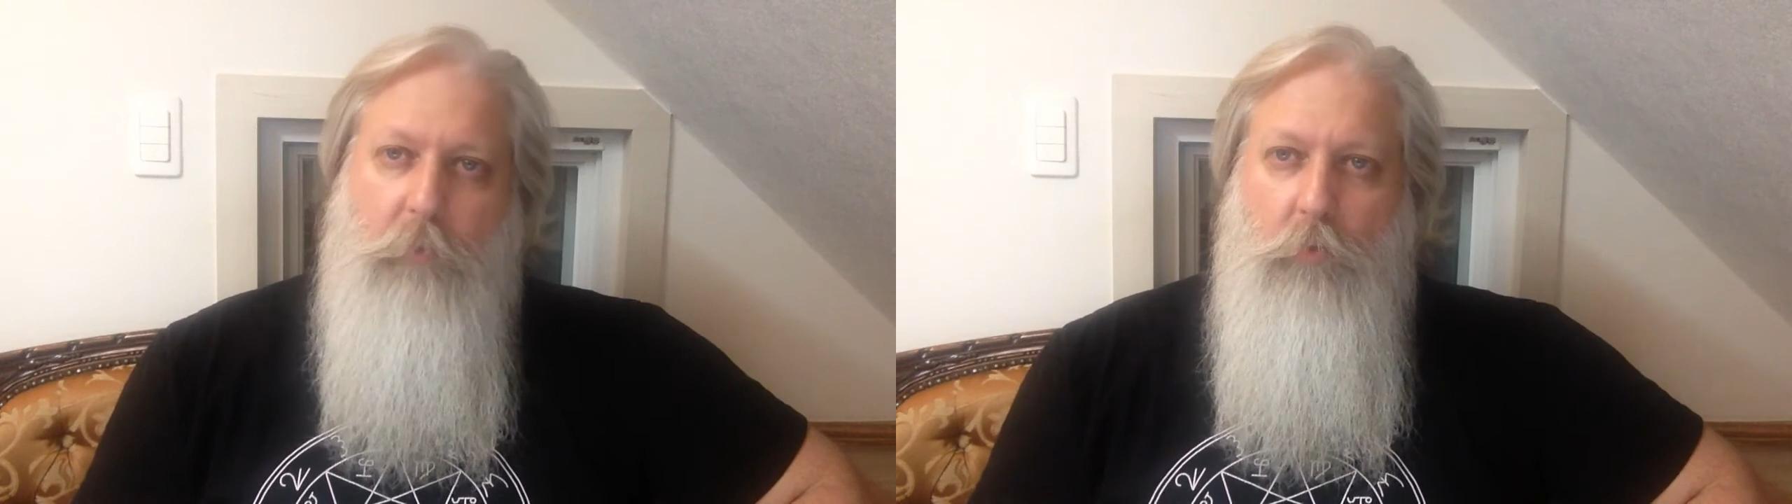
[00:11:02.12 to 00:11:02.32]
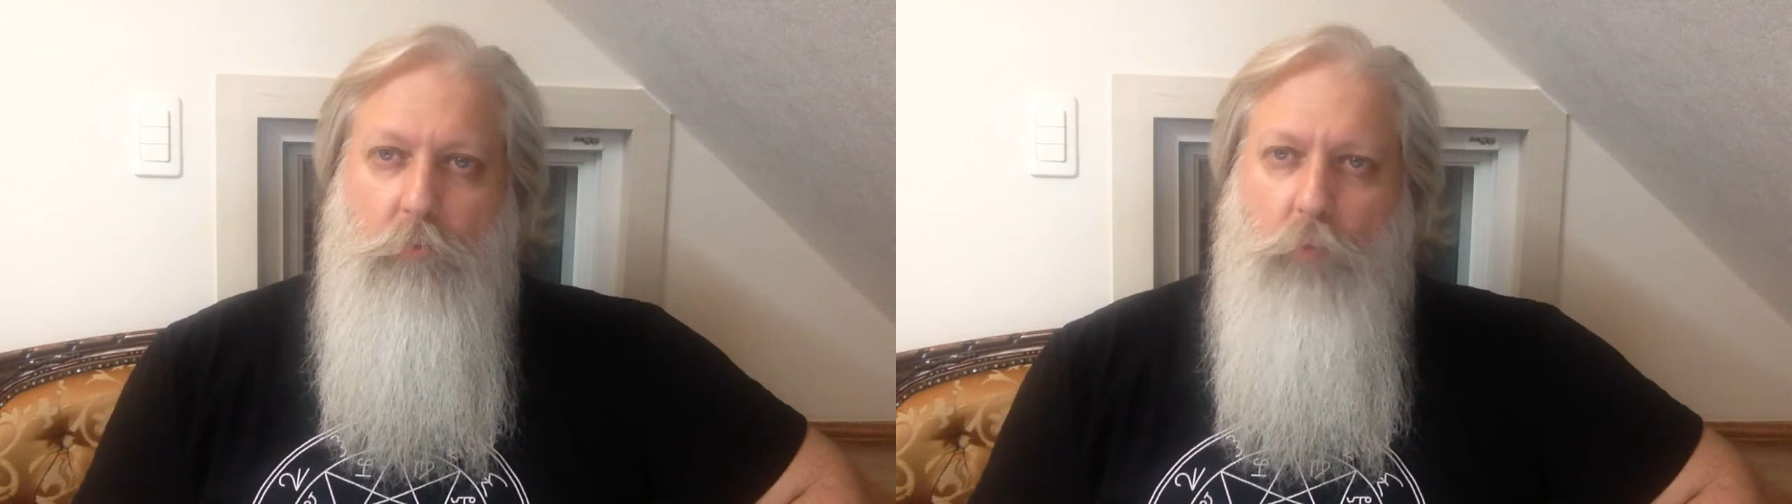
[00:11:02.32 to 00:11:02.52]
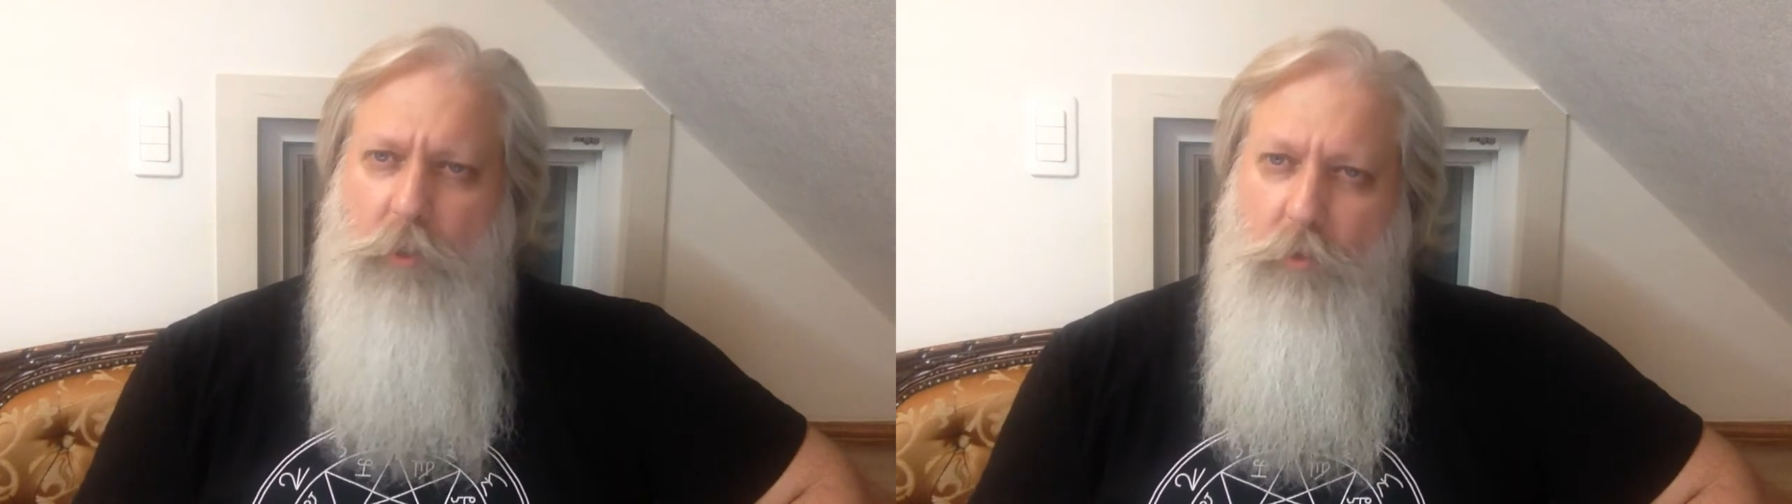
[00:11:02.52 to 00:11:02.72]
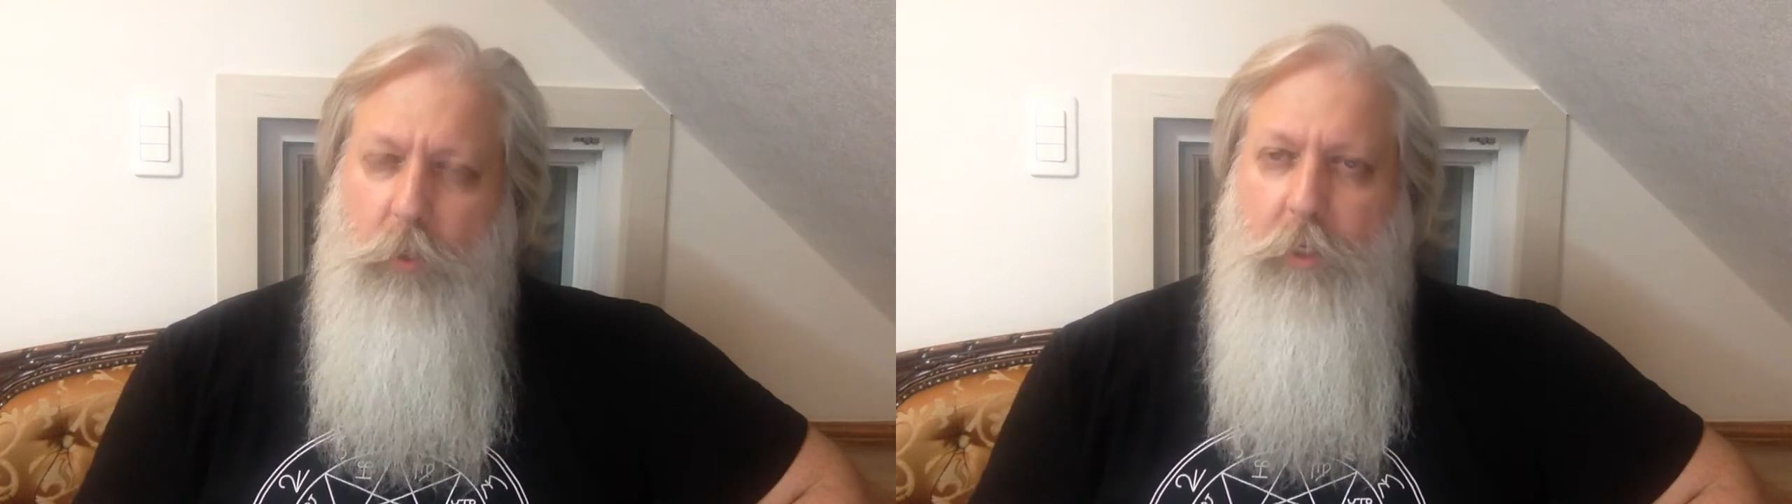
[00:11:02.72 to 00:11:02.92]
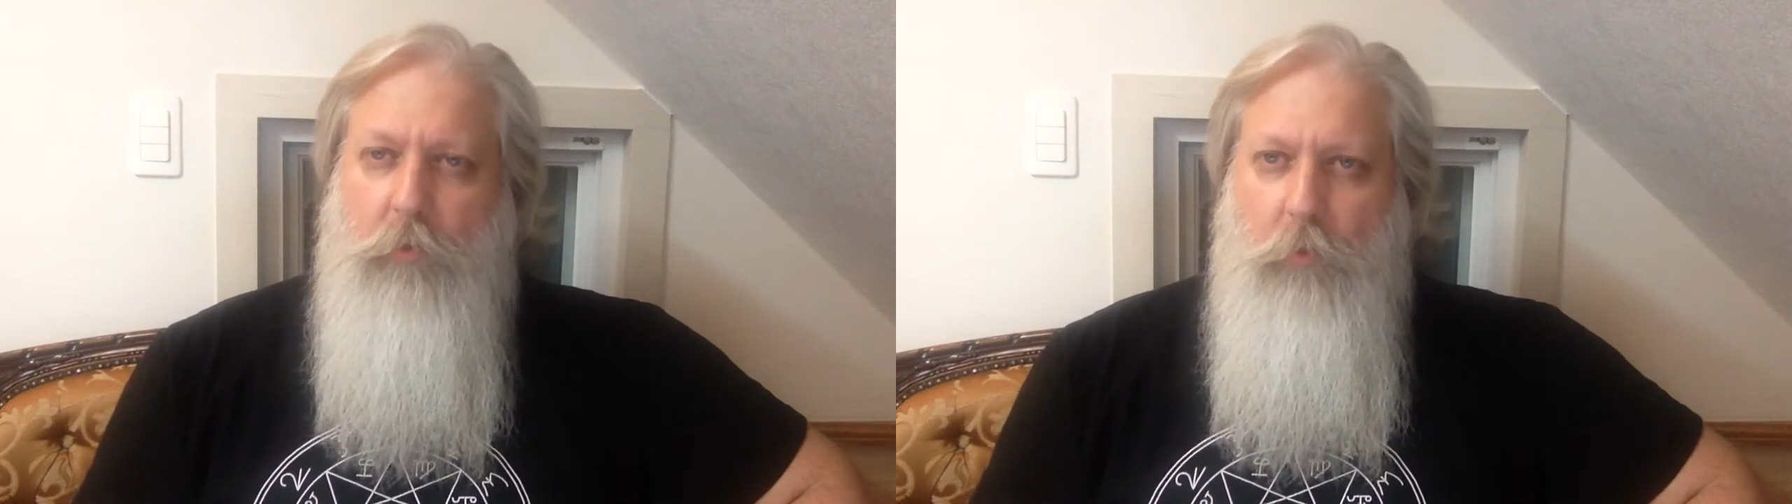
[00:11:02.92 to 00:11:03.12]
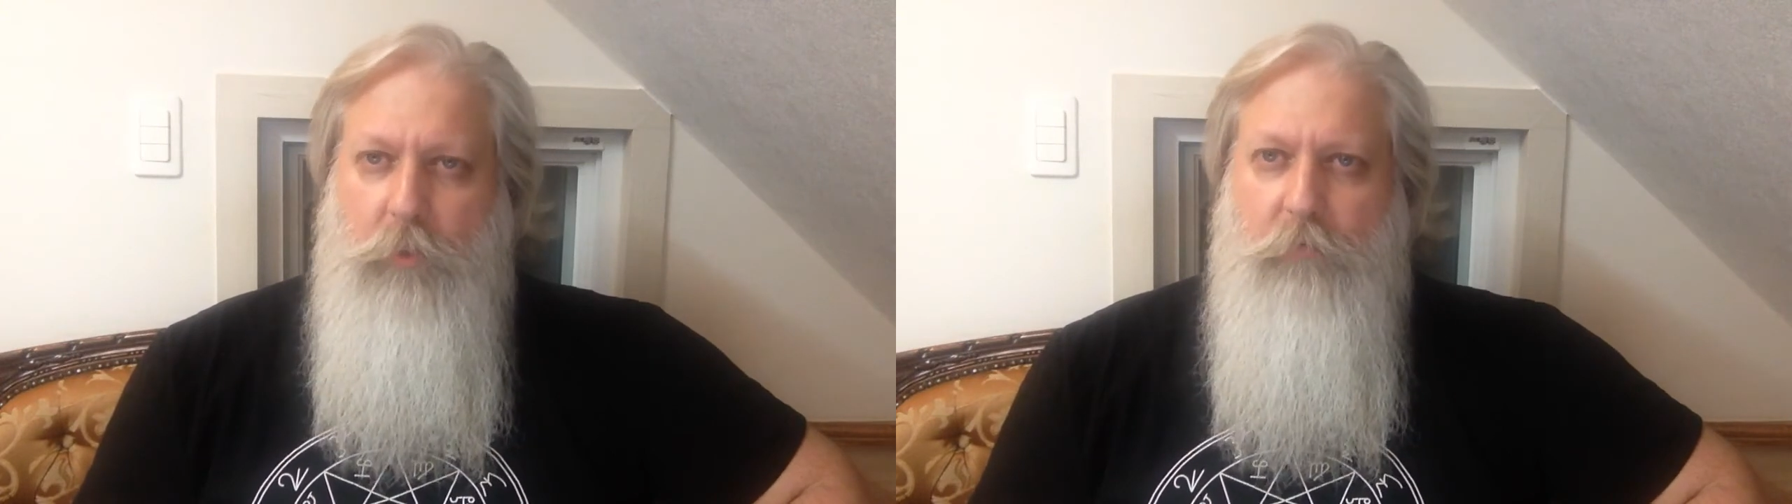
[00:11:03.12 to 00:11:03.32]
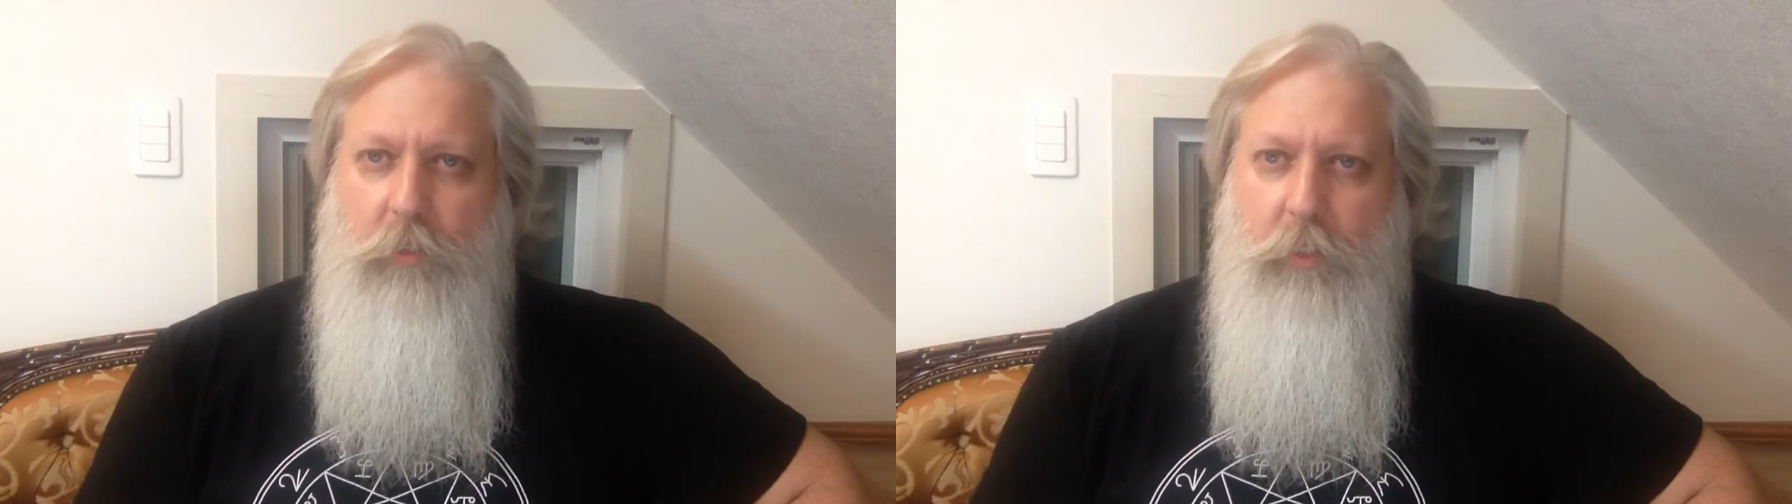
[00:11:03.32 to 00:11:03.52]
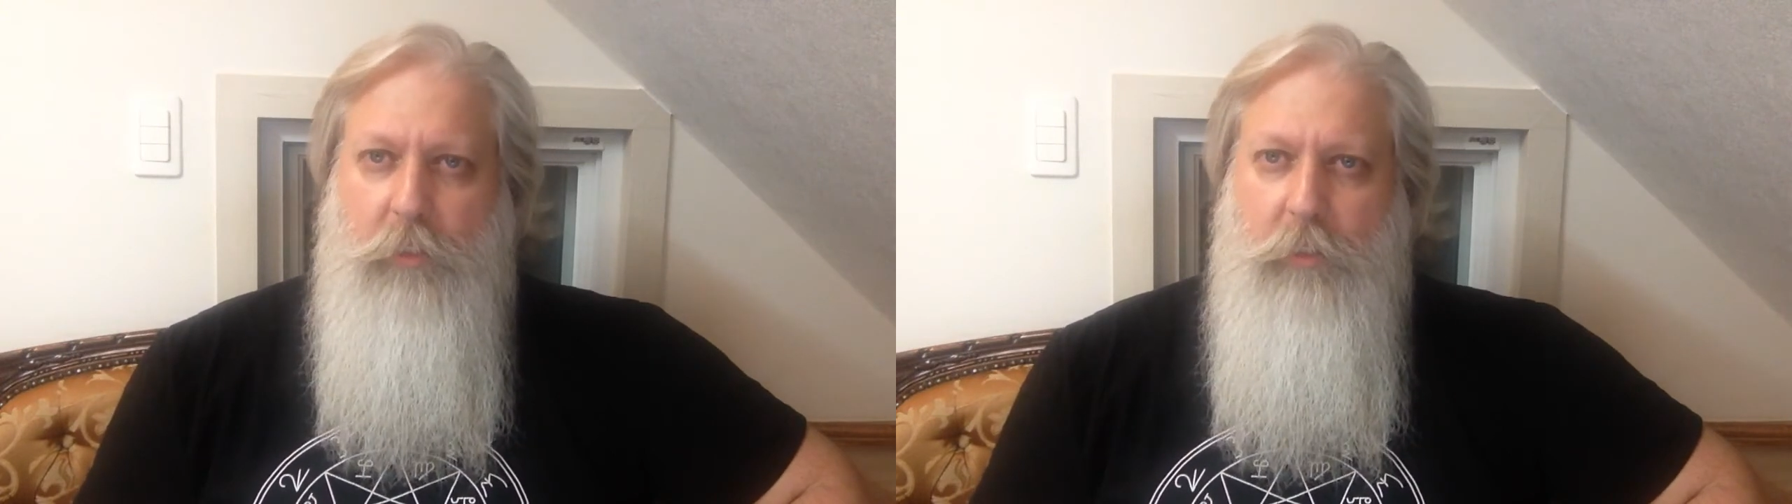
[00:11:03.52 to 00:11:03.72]
about once a week or once
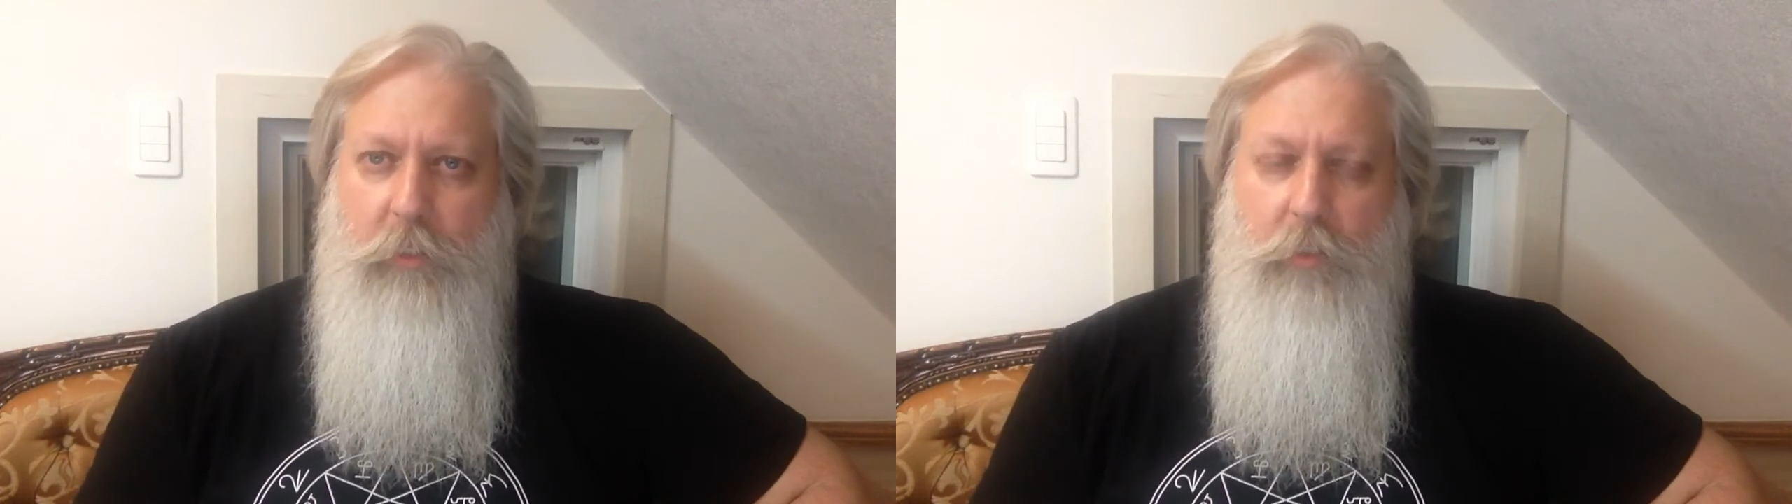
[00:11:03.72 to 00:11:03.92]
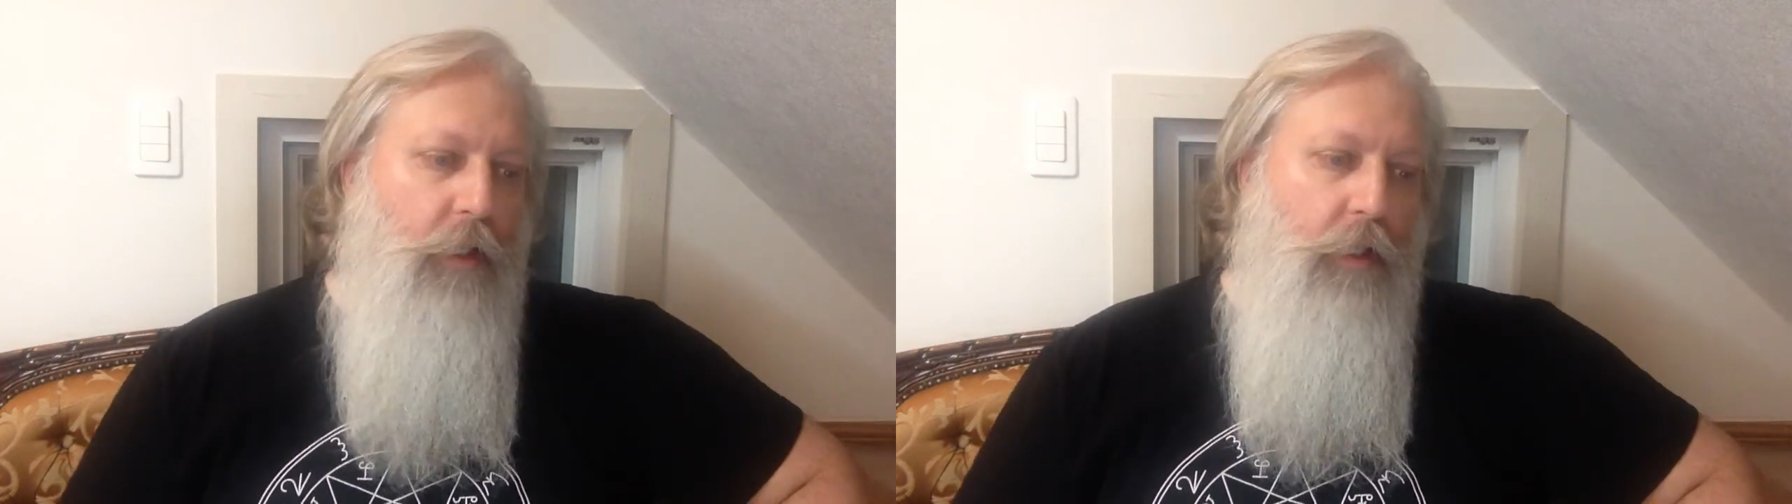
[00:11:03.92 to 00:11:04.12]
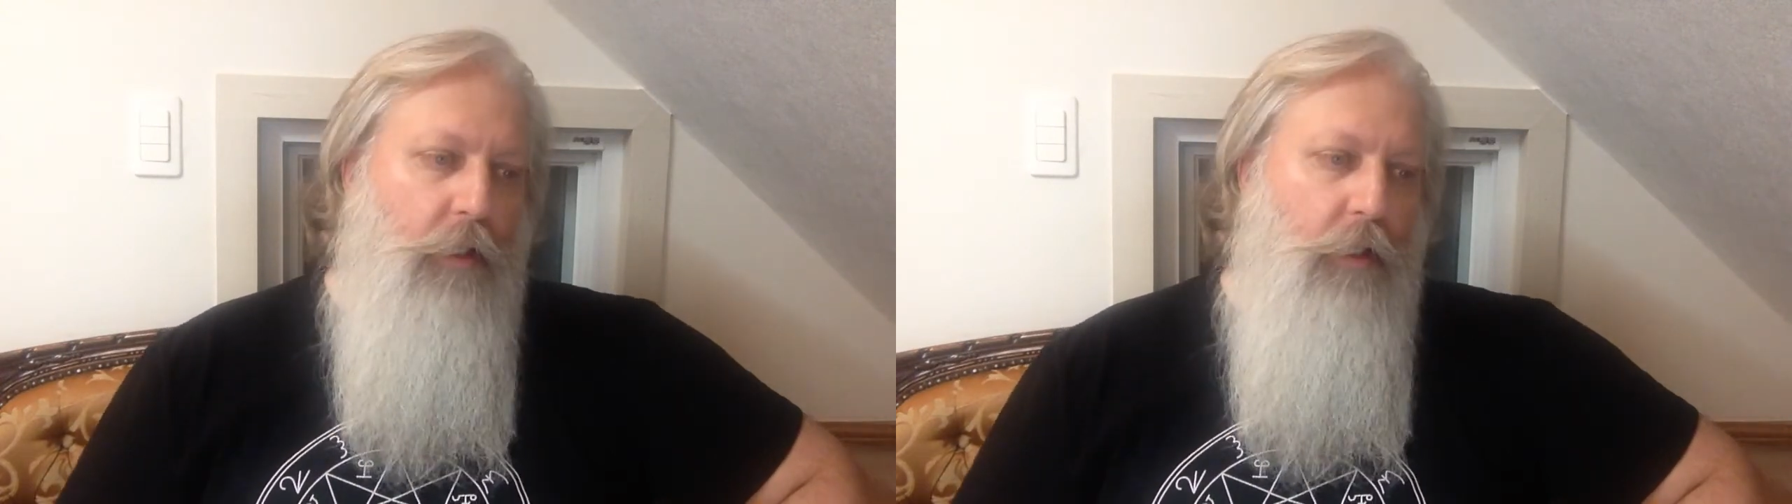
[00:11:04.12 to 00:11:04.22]
every 10 days.